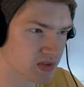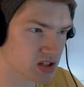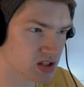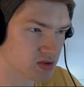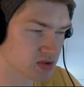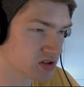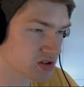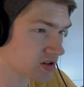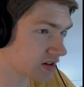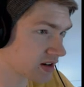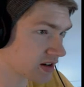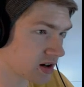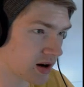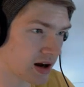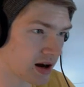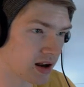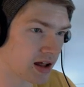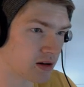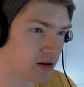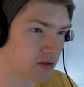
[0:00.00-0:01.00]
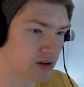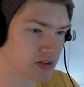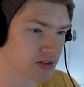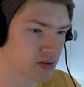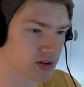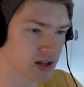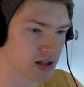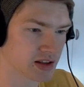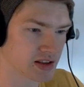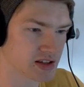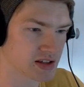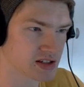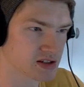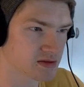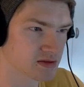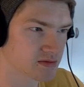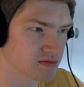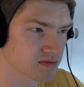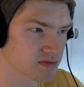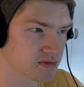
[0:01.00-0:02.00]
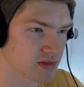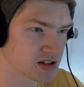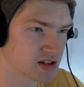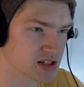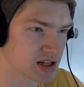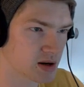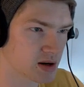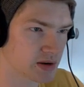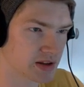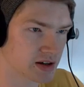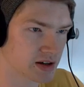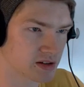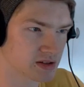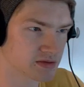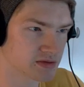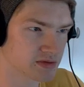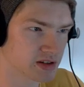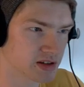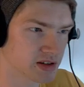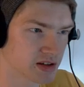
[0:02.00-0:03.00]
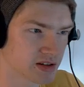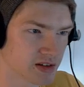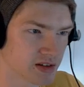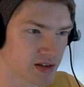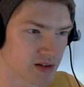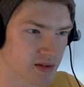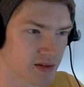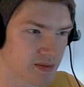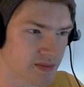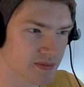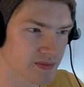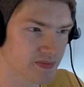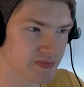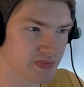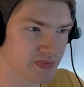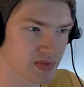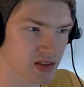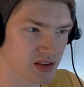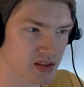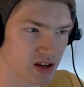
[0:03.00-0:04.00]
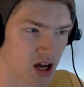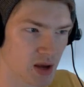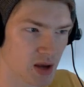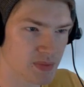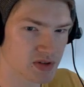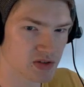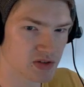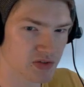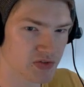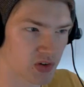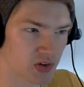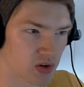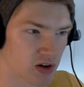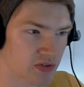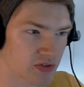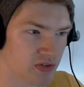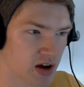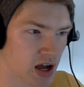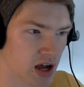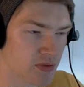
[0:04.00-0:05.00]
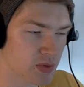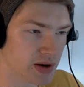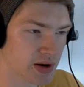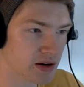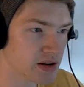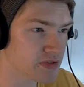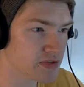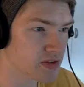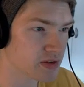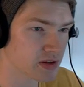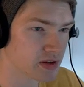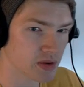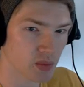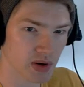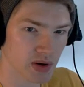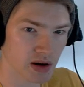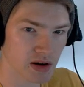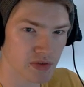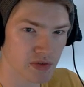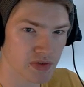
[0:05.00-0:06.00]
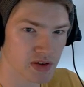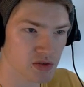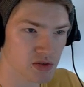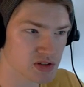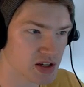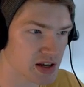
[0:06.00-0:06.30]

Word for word: Just gonna go all out and do it like this. Let's see how it goes. The hype is on 4 or 5 without even using